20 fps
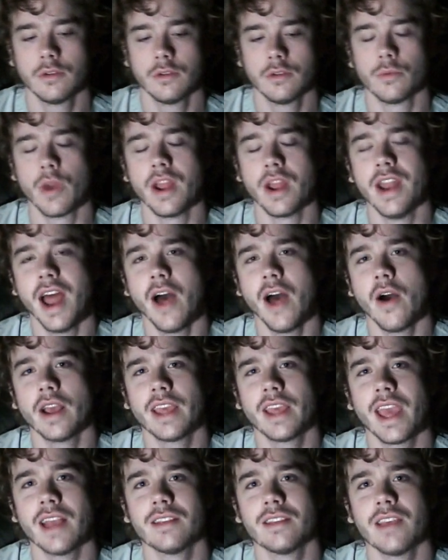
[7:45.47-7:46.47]
Right now I
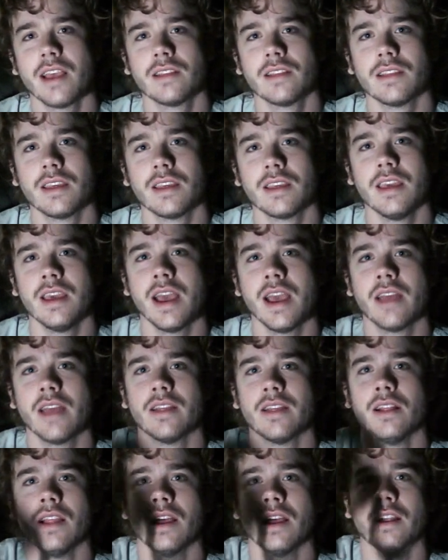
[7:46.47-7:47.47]
can't take the key and the
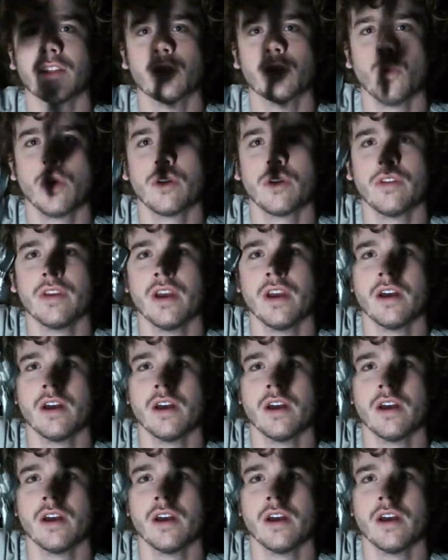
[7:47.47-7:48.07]
light. It's one or the